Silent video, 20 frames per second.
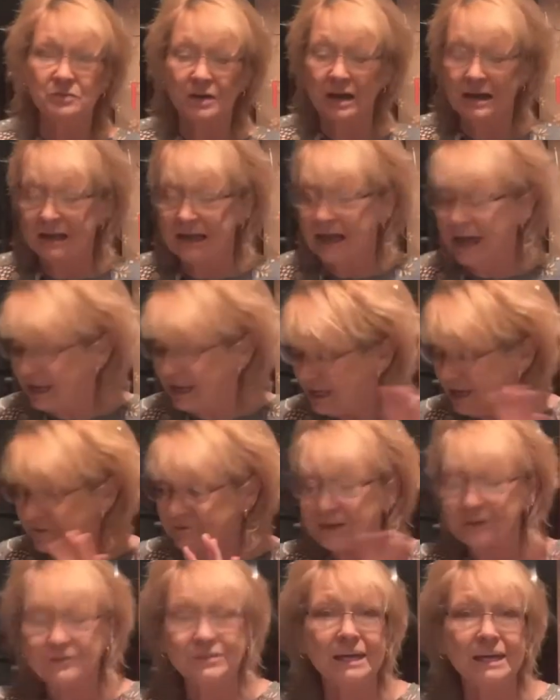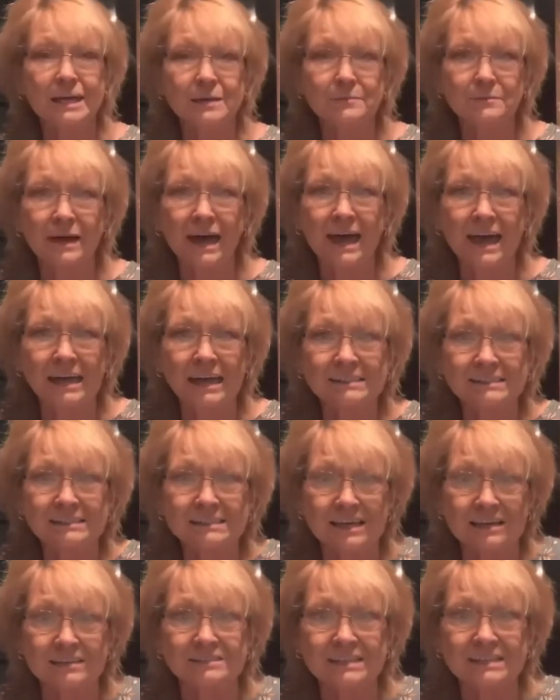I left everything in bags
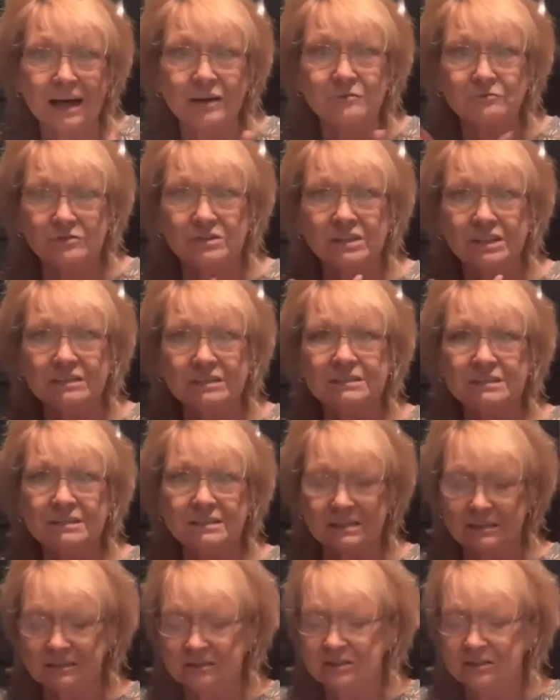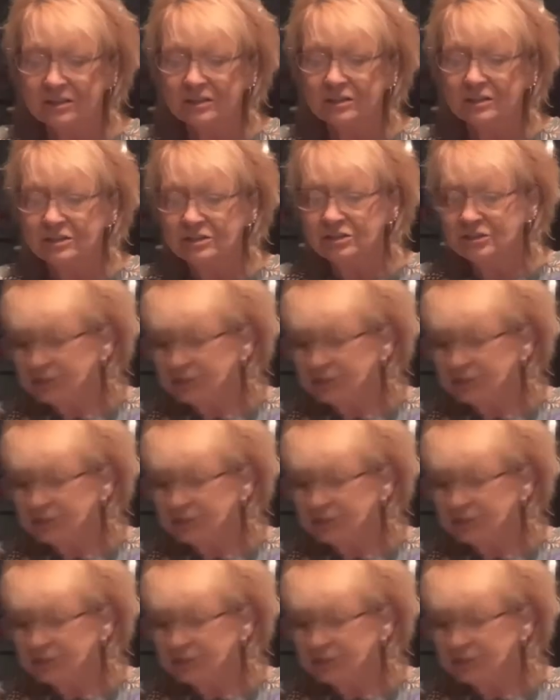because I wanted to show